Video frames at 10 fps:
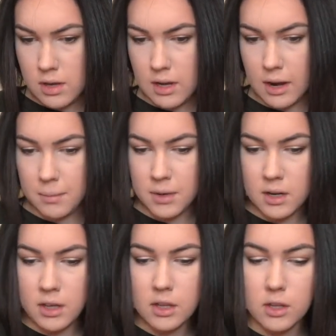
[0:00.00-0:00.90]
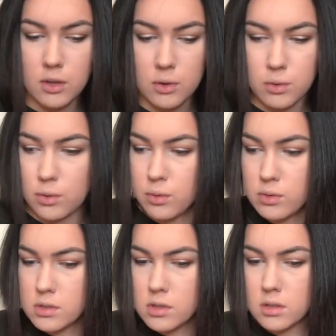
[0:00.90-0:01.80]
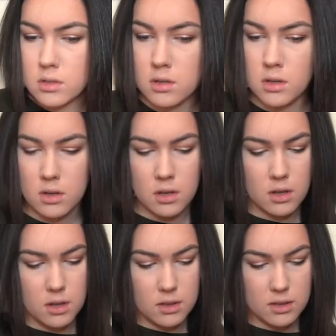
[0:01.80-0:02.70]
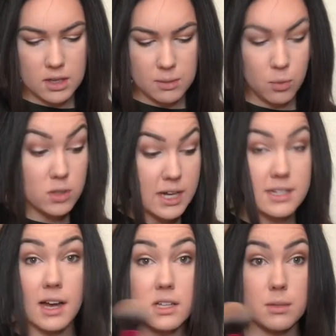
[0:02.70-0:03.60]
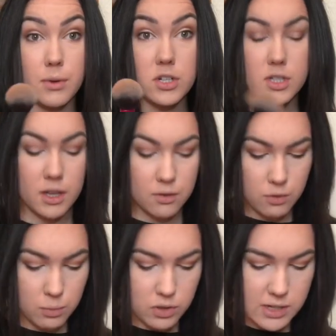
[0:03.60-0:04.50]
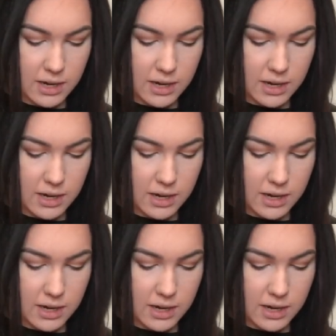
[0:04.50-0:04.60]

And I'm going to use the Multitask brush again from Real